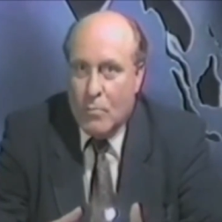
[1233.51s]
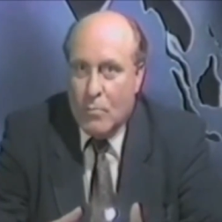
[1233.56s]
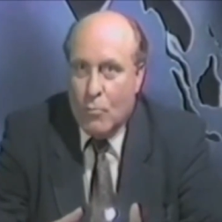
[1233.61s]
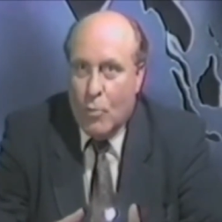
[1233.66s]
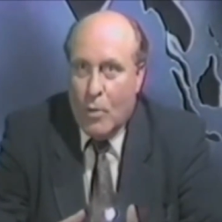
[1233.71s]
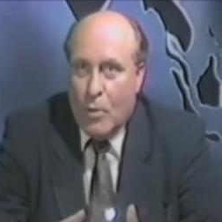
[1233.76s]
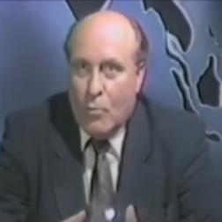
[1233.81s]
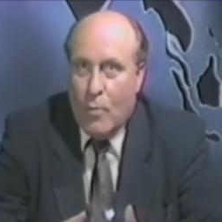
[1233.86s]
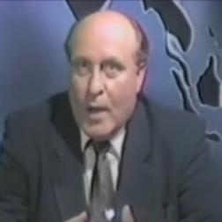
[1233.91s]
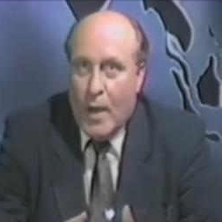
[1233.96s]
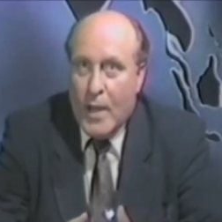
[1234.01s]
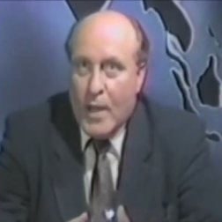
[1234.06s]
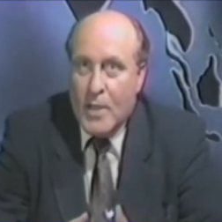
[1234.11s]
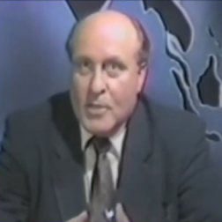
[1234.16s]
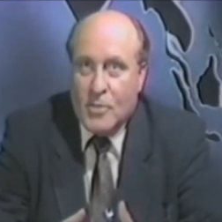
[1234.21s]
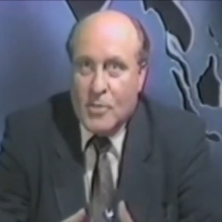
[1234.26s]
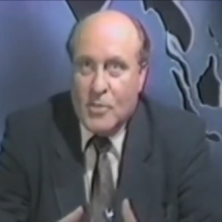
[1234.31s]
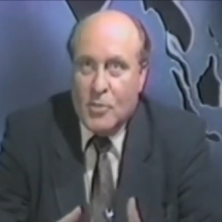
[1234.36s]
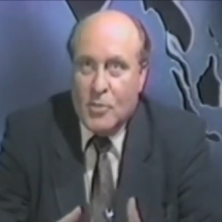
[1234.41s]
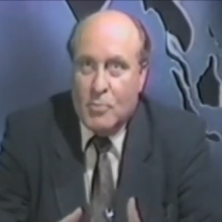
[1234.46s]
Why
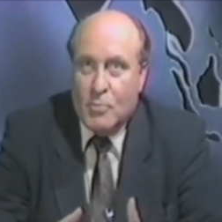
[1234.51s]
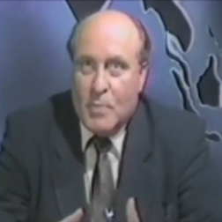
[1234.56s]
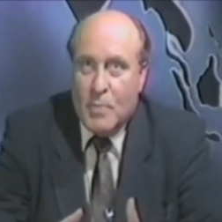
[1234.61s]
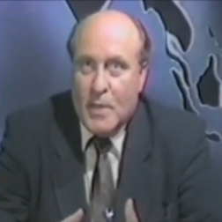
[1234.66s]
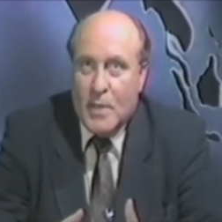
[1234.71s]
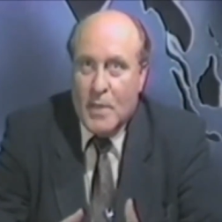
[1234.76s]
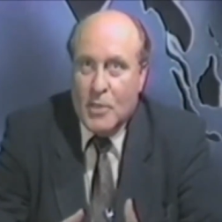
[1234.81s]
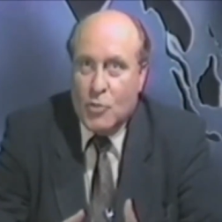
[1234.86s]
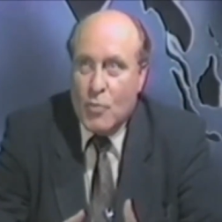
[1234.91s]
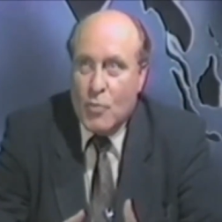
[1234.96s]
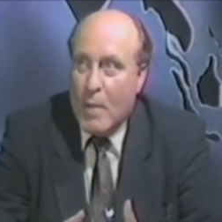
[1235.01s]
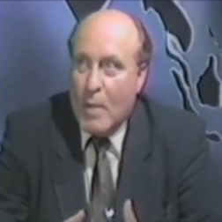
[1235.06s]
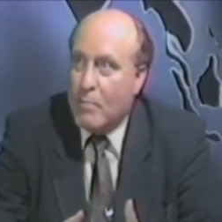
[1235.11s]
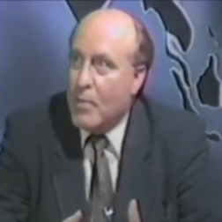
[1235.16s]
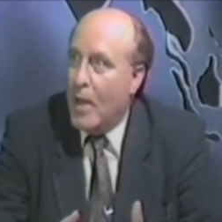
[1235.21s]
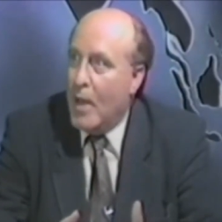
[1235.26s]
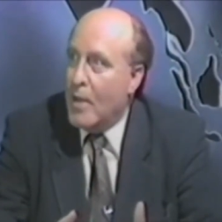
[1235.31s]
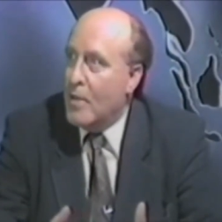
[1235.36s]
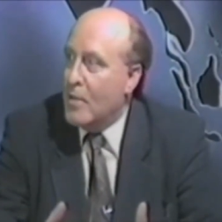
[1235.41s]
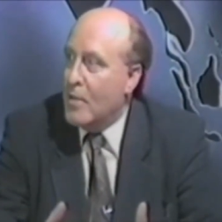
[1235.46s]
is this being
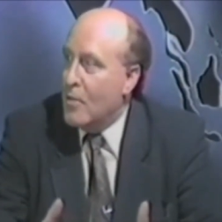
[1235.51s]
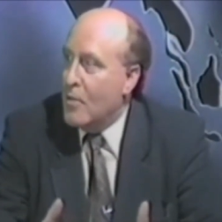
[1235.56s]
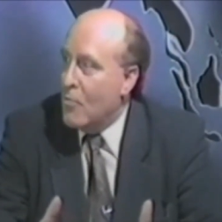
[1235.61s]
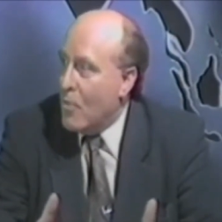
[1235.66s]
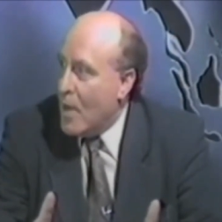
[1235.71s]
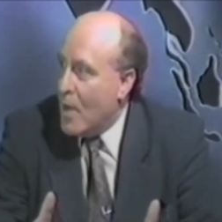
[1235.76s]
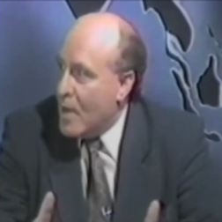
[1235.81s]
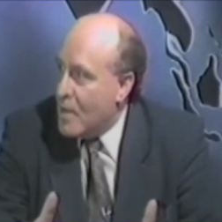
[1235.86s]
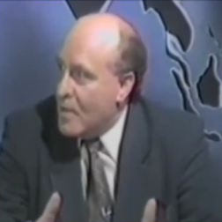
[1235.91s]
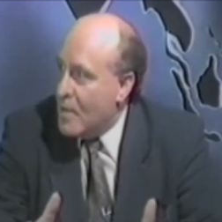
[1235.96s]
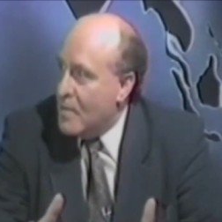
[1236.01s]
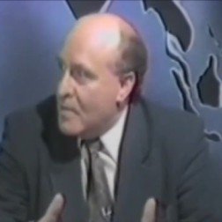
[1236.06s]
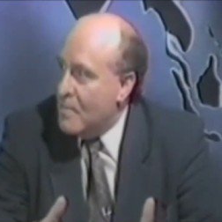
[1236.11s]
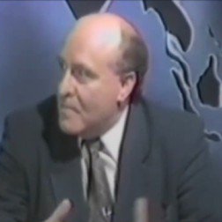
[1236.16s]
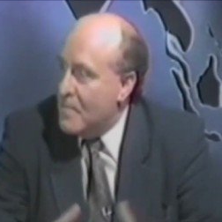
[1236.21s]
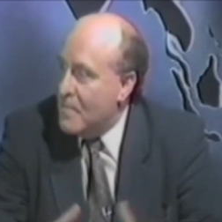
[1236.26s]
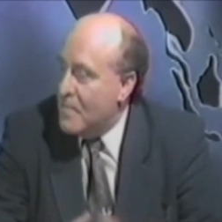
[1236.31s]
swept under the rug?